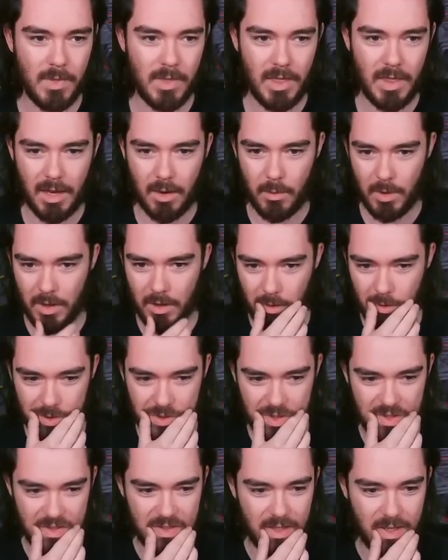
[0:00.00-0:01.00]
There we go.
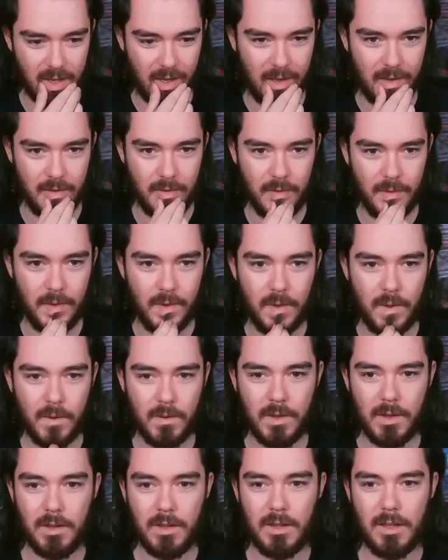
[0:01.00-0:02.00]
She's dead.
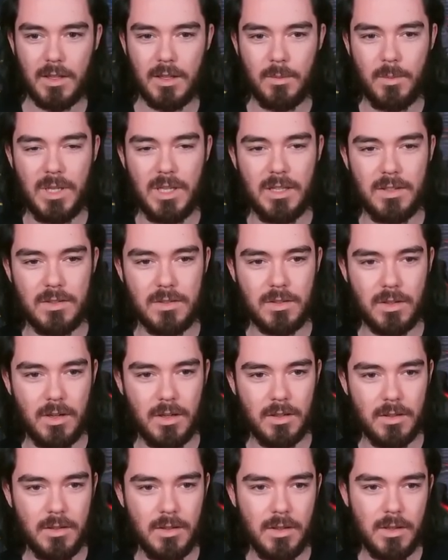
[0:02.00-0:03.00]
Then we can
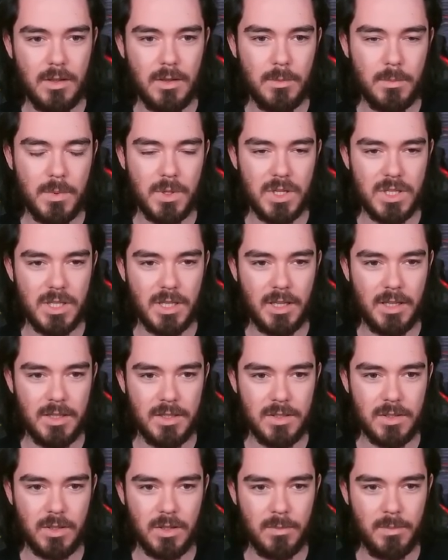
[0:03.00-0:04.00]
start pushing
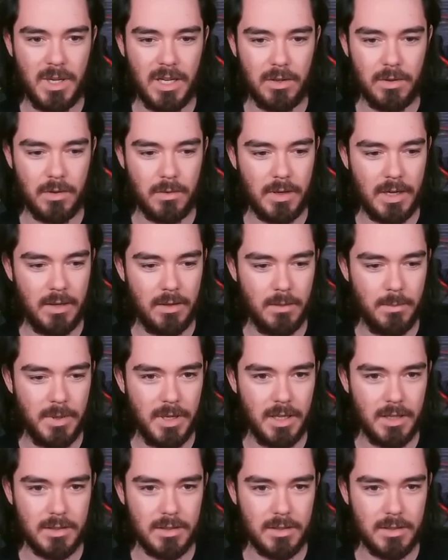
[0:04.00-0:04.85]
his Termeter around a bit.